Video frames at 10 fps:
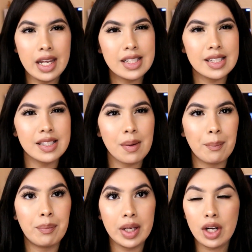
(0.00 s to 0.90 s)
It's
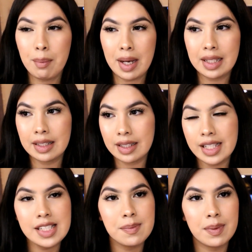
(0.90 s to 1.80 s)
been on my
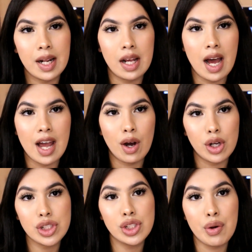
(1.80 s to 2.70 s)
list, but I
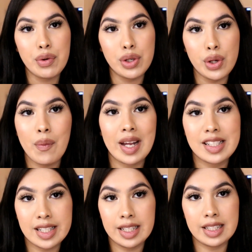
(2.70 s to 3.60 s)
also knew I
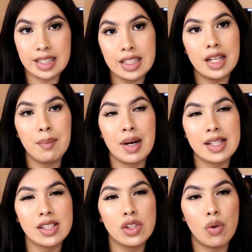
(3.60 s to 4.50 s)
didn't need it, but
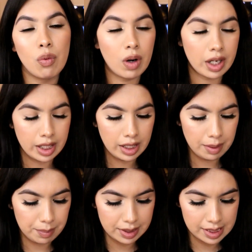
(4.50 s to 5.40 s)
I still wanted
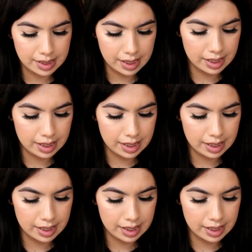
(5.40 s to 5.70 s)
it. But this